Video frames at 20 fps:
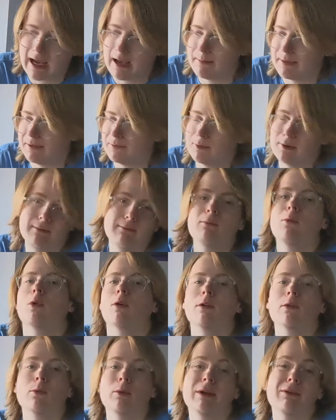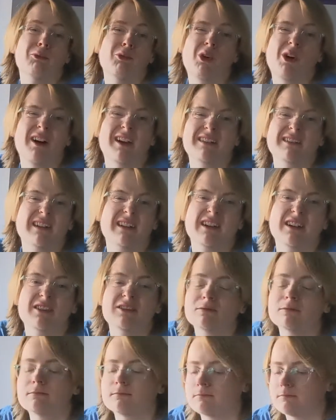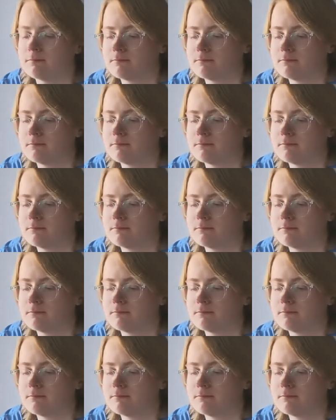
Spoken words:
I mean, what more do we want, though?